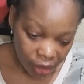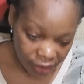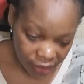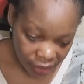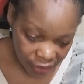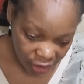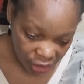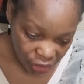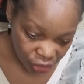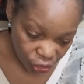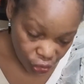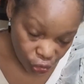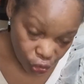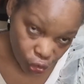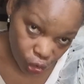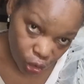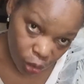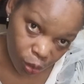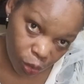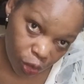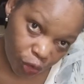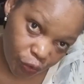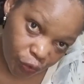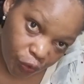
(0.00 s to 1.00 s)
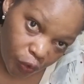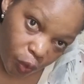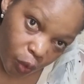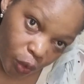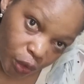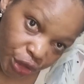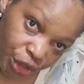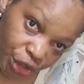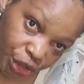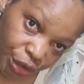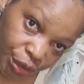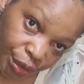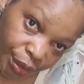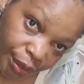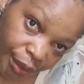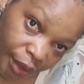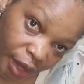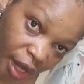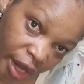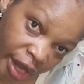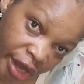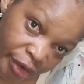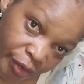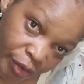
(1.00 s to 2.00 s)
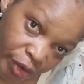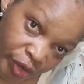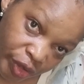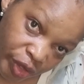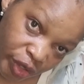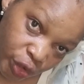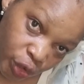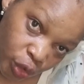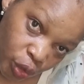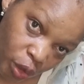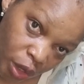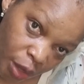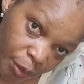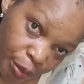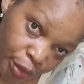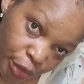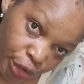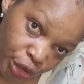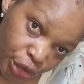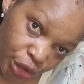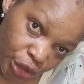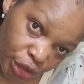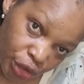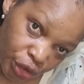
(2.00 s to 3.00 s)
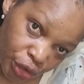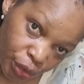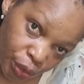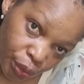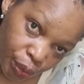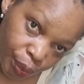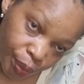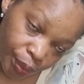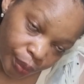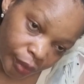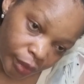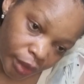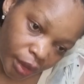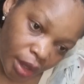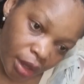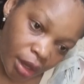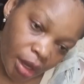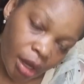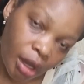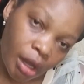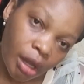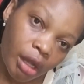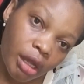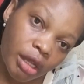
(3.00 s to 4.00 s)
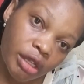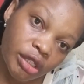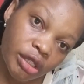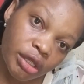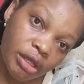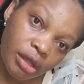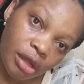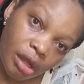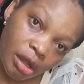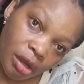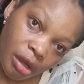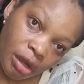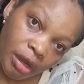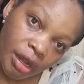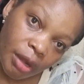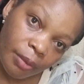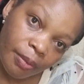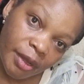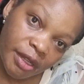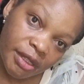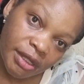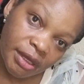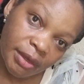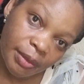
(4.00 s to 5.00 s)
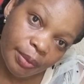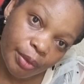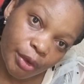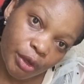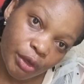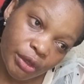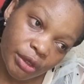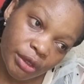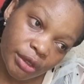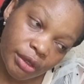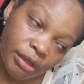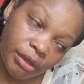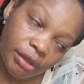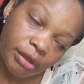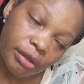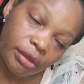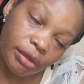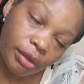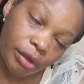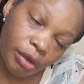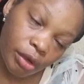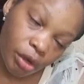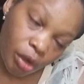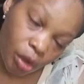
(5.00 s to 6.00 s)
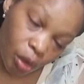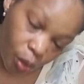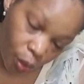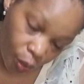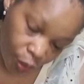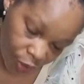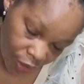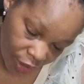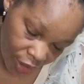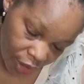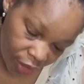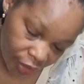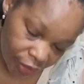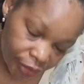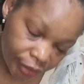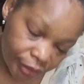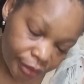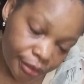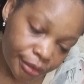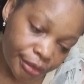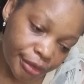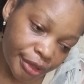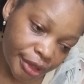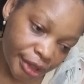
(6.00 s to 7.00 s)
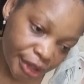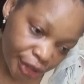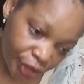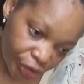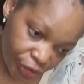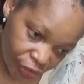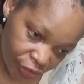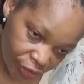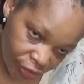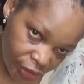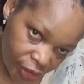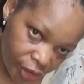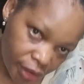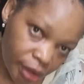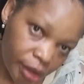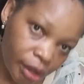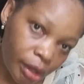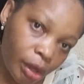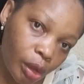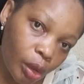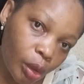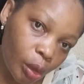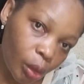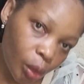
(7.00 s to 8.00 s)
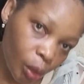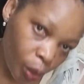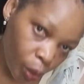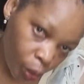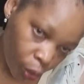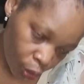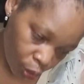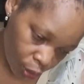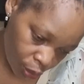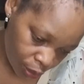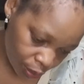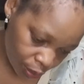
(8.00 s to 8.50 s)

Thank you so much for watching. I really do appreciate you. It's none other person but Gloria Cheesy. Oh,